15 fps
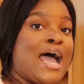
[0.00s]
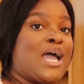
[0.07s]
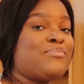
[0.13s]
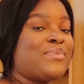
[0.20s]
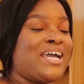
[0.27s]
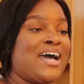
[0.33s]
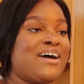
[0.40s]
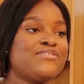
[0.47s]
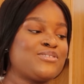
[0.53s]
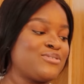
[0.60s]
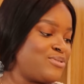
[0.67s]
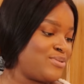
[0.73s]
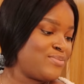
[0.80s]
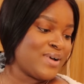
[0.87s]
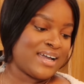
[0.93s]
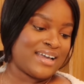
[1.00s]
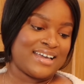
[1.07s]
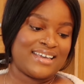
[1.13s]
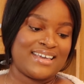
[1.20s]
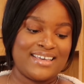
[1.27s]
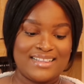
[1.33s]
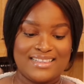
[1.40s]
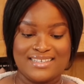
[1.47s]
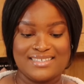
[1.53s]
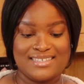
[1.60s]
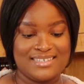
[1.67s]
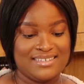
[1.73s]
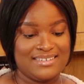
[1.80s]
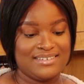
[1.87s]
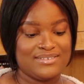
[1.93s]
i might have to go back and get
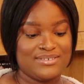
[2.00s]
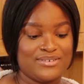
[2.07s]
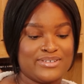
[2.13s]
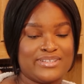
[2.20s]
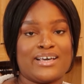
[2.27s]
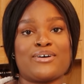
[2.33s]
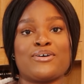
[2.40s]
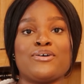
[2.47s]
this in other